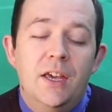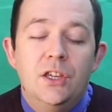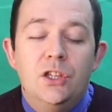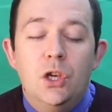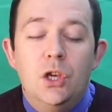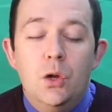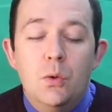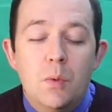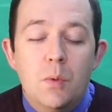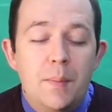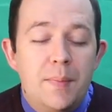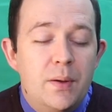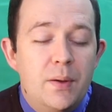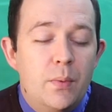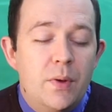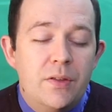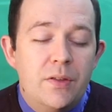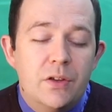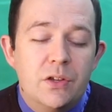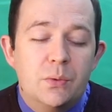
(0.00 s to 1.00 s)
you will be
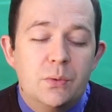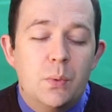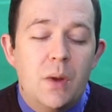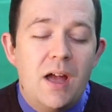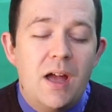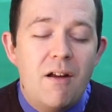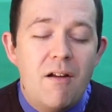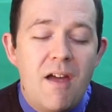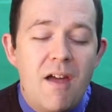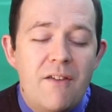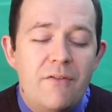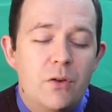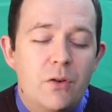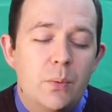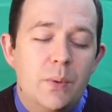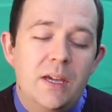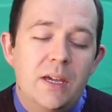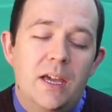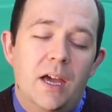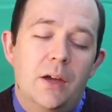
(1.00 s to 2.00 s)
with us wherever
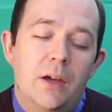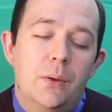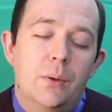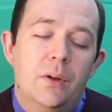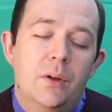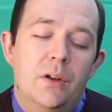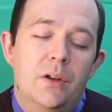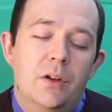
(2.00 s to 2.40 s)
we go,